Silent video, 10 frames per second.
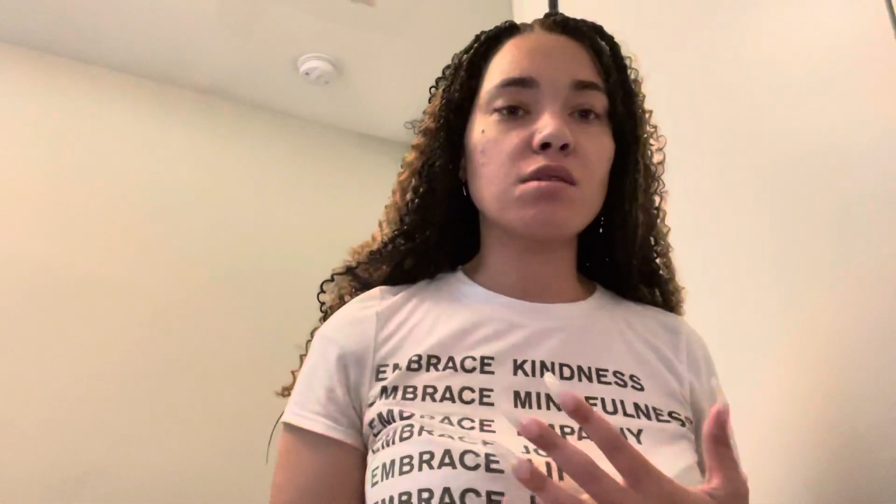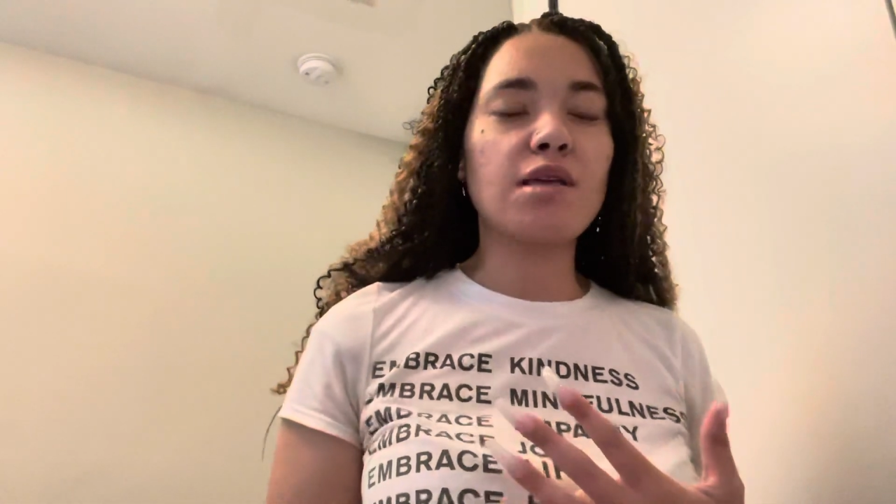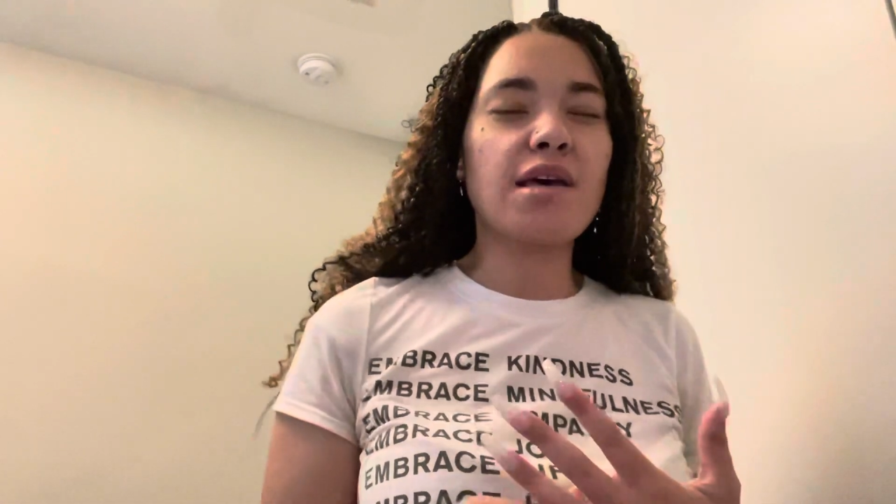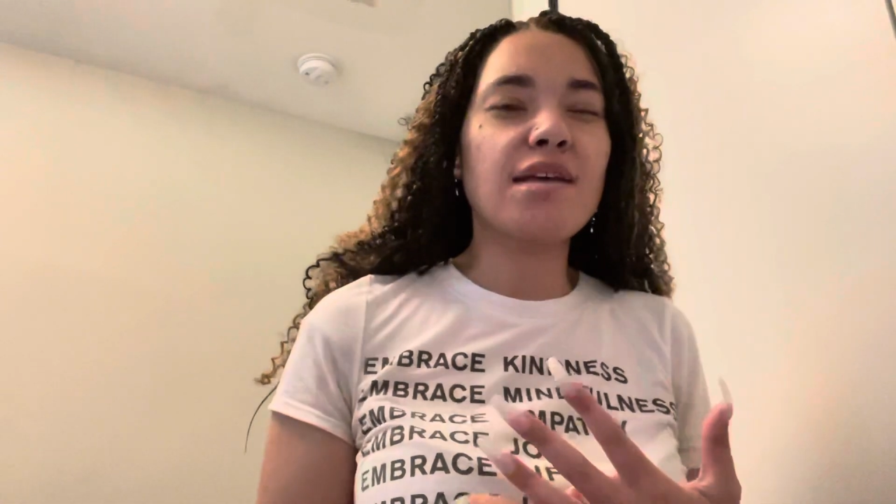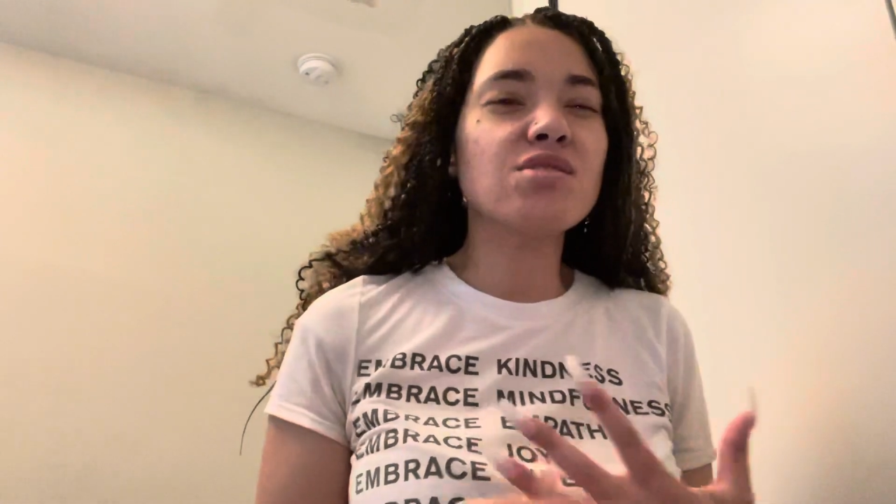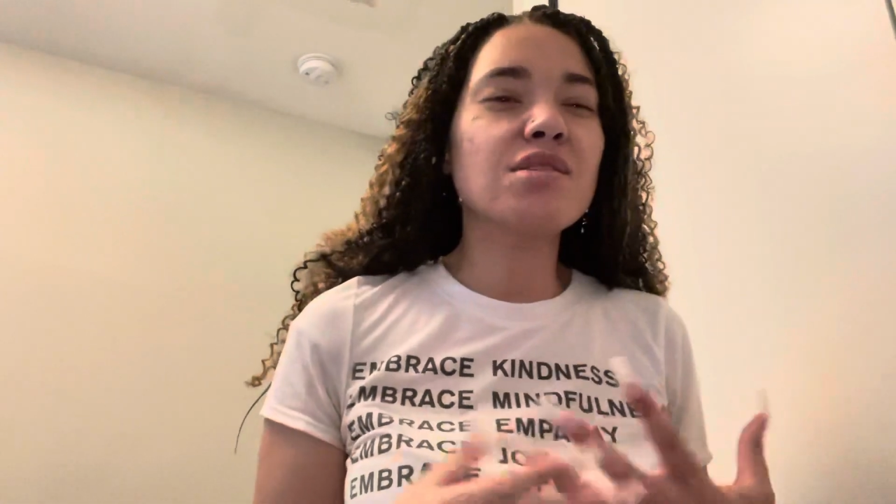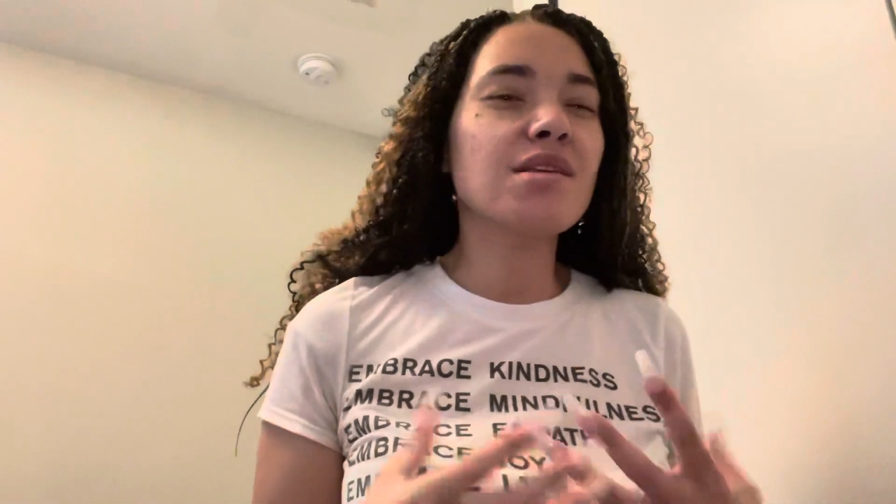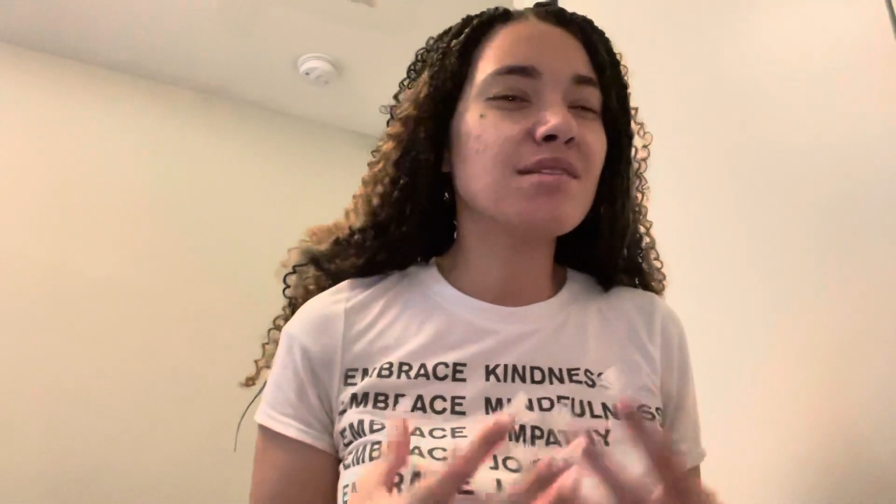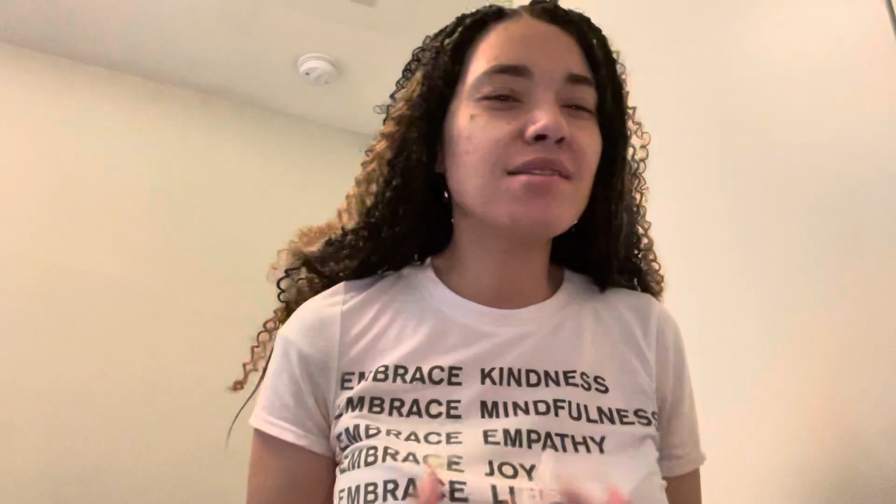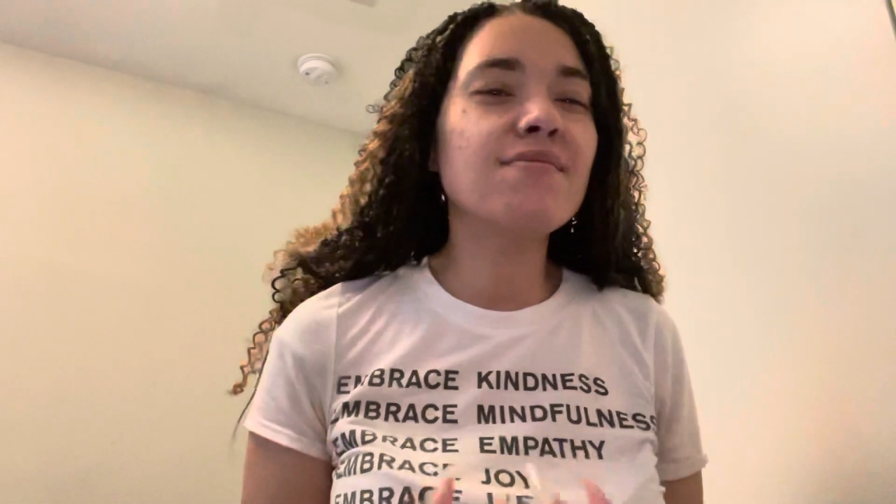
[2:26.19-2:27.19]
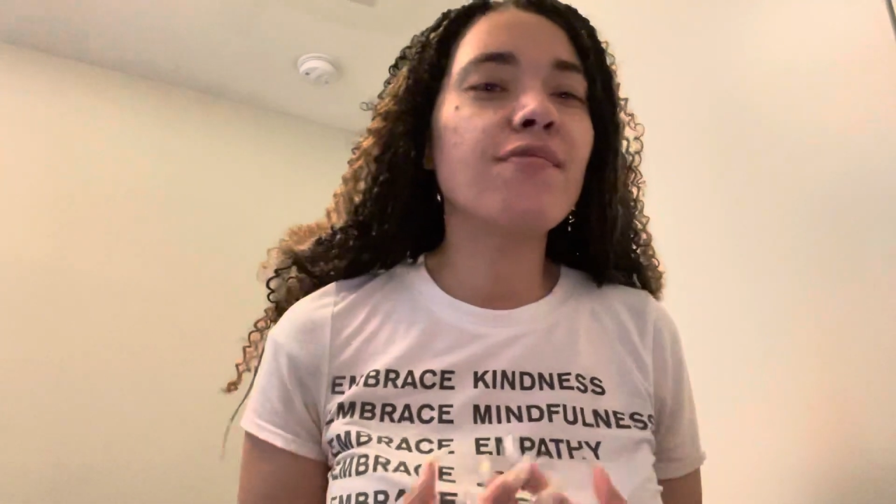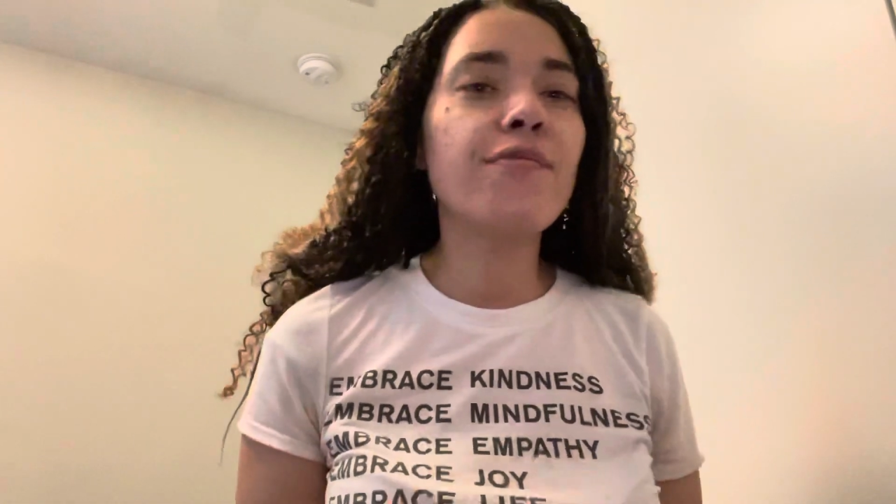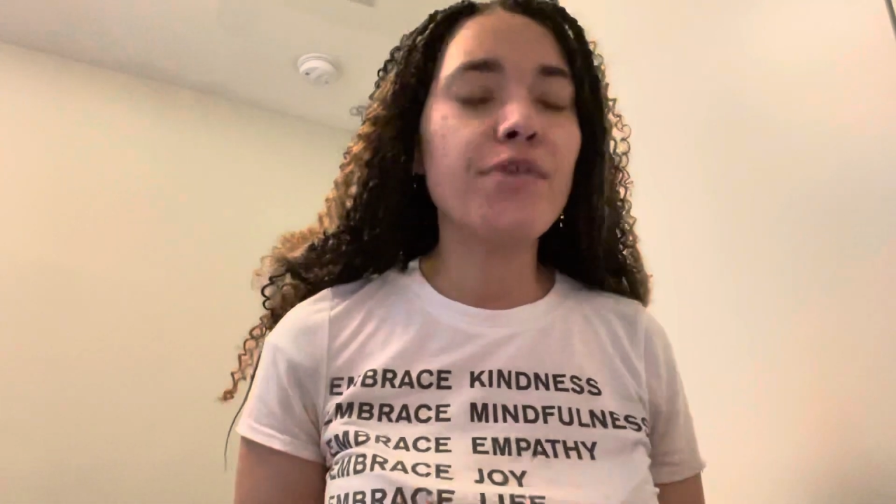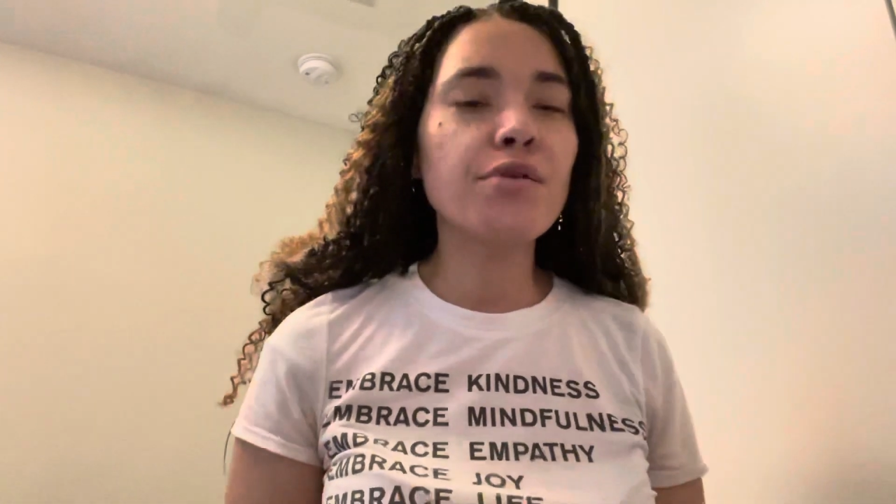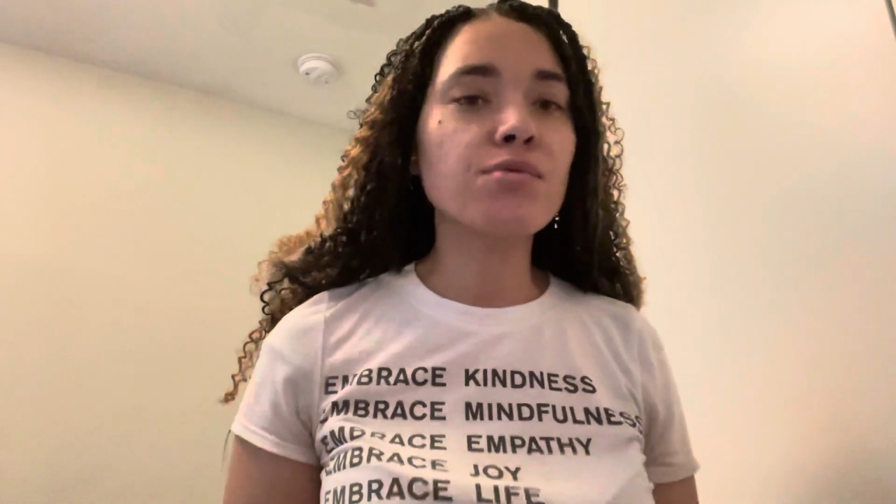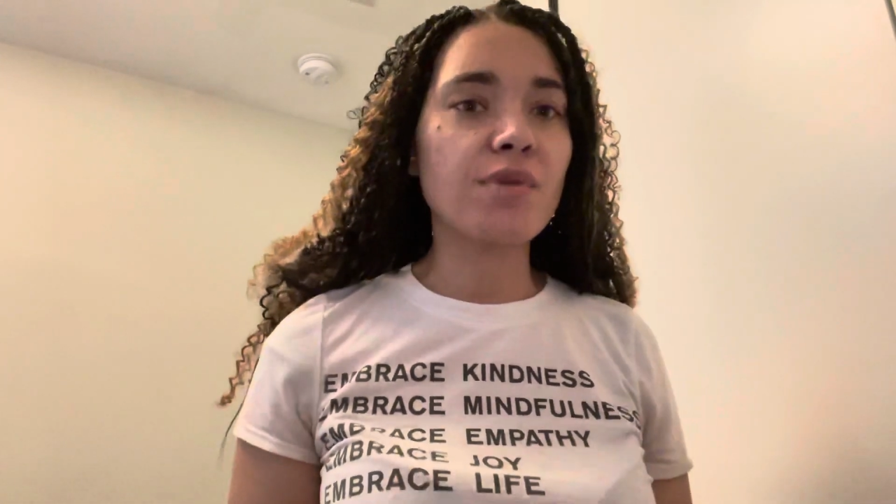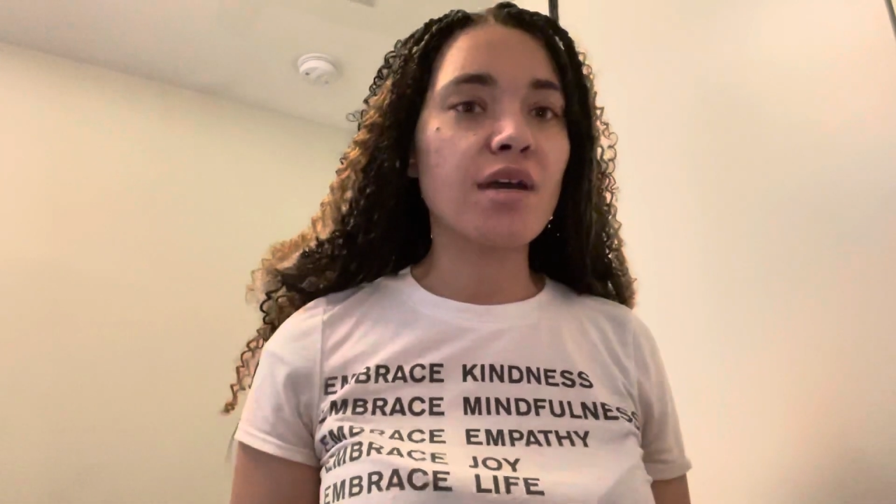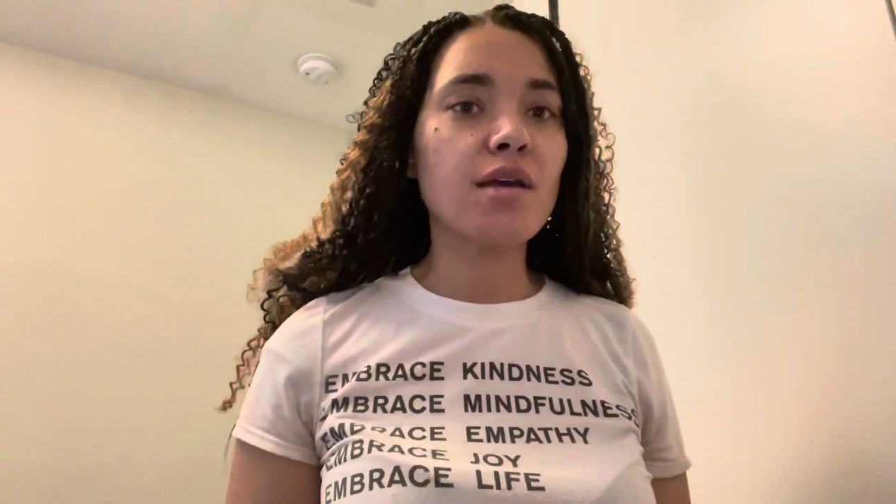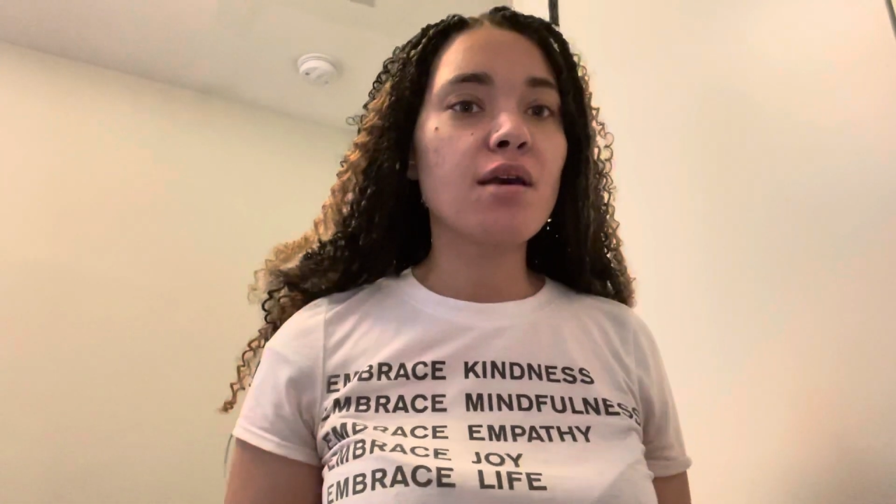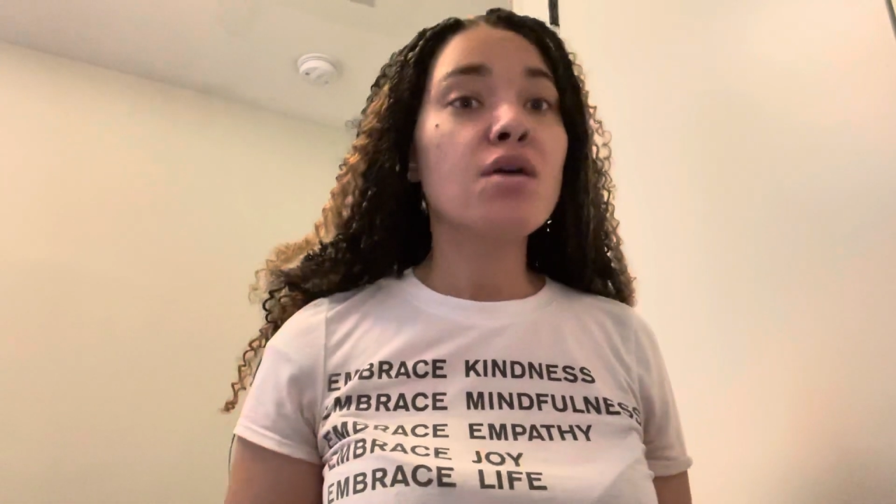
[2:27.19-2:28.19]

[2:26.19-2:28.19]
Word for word: like, I just, it didn't feel right.